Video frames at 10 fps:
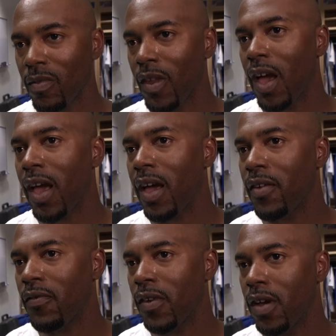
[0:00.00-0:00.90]
I
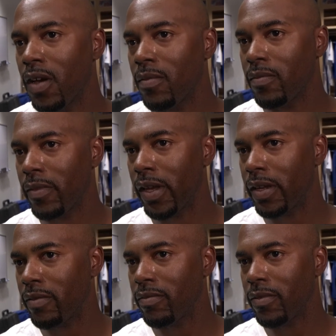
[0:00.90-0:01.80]
have,
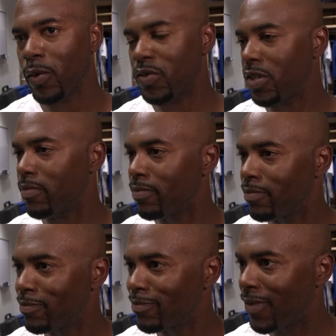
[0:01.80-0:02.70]
and it was him.
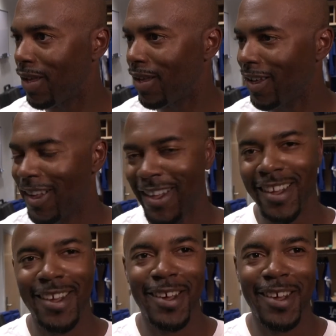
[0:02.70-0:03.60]

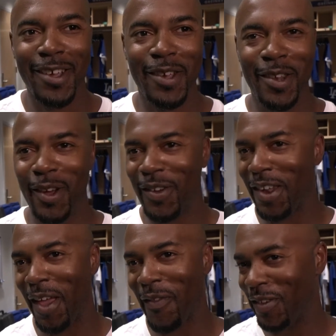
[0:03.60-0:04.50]

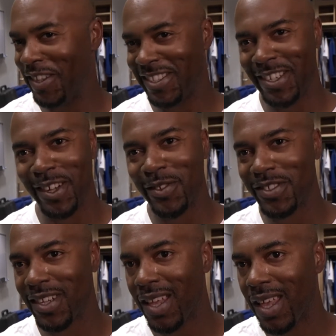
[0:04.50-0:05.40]
Never this close.
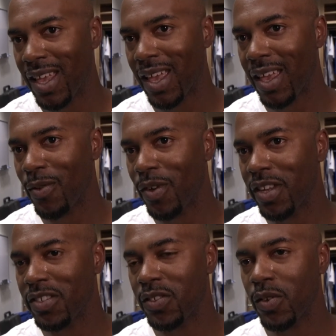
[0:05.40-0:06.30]
And what
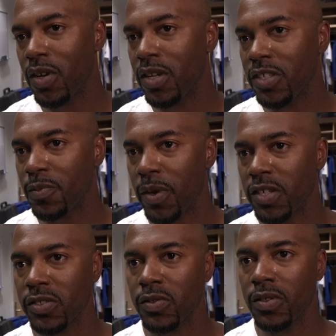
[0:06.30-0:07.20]
he's doing is
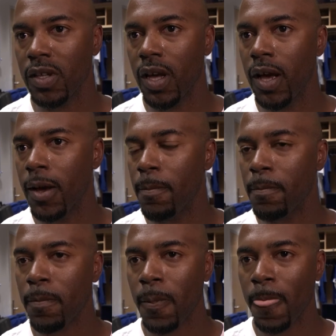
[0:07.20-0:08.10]
special.
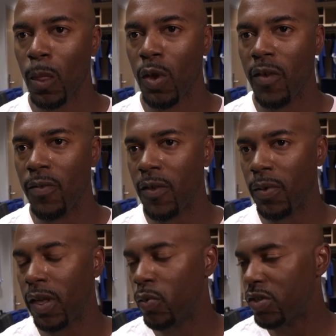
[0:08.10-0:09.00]
I've
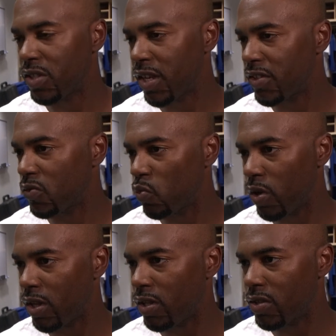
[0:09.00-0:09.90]
played with Chase when
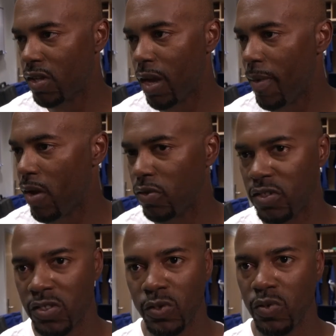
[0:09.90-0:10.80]
he's come out to
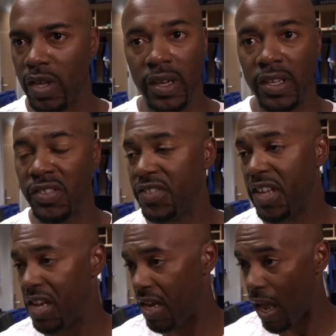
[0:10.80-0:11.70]
shoot, and he's just
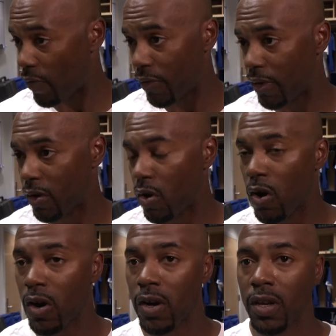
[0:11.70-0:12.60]
hitting everything
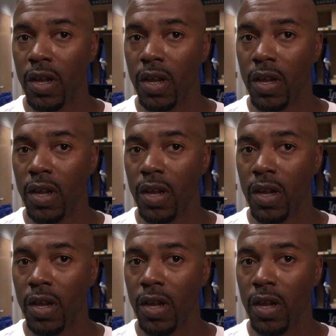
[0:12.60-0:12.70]
hard.